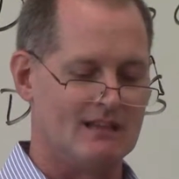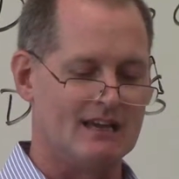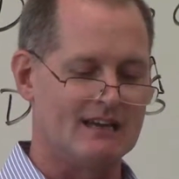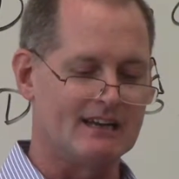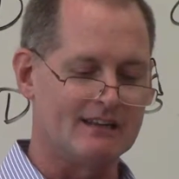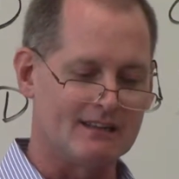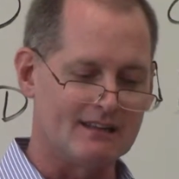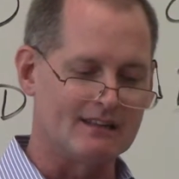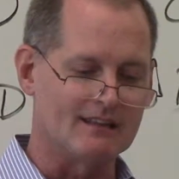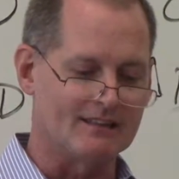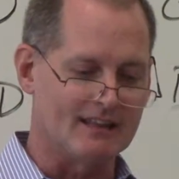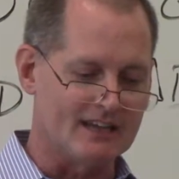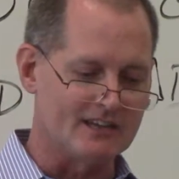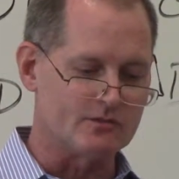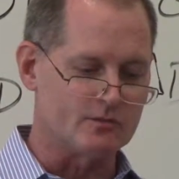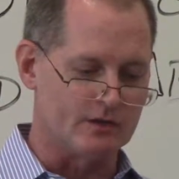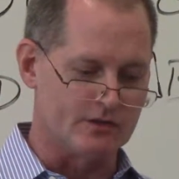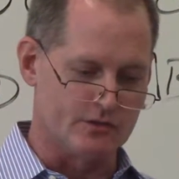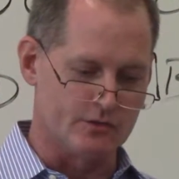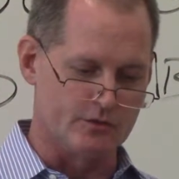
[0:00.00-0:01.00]
And I think that that's
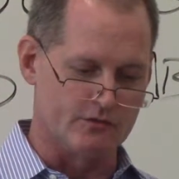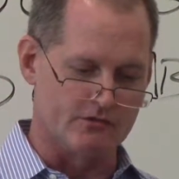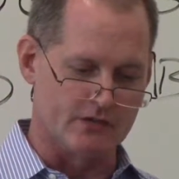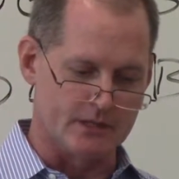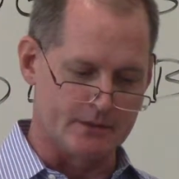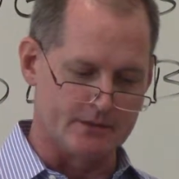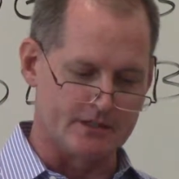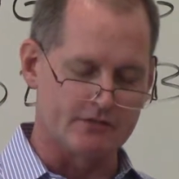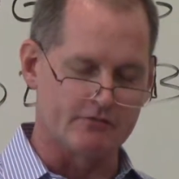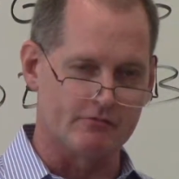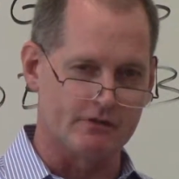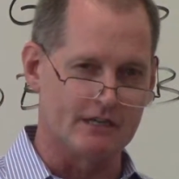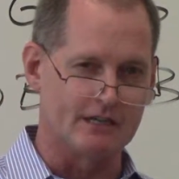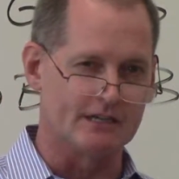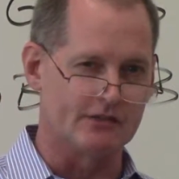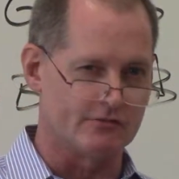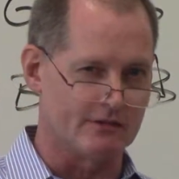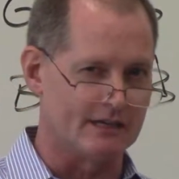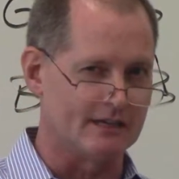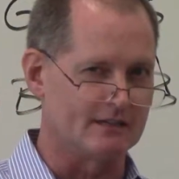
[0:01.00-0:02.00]
what Deuteronomy is
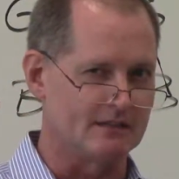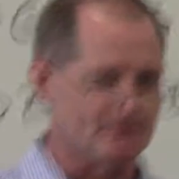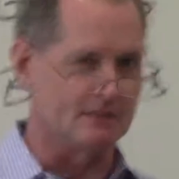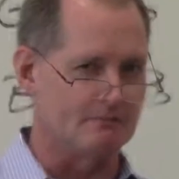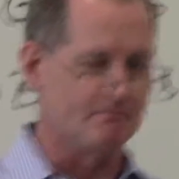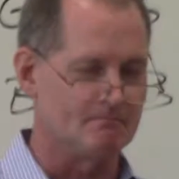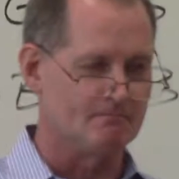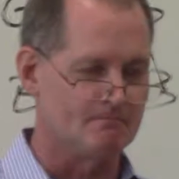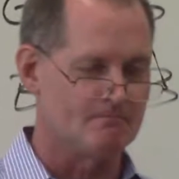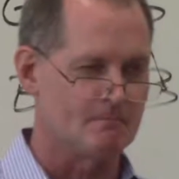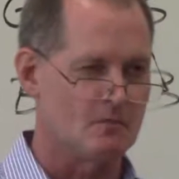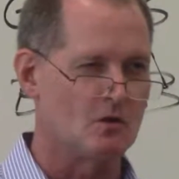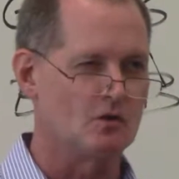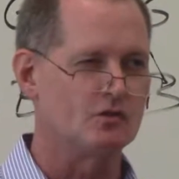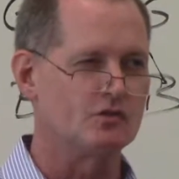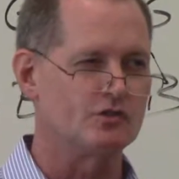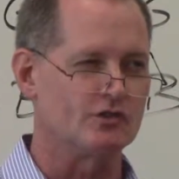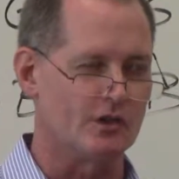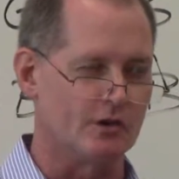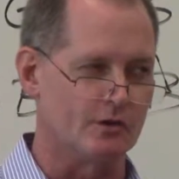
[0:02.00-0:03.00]
really trying to
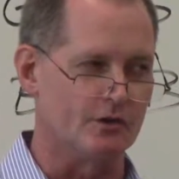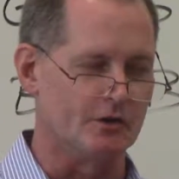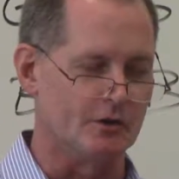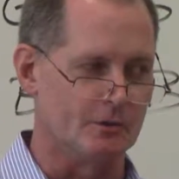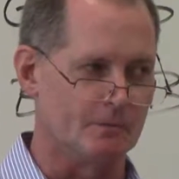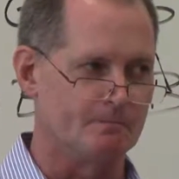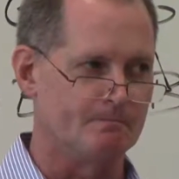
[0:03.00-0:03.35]
show you.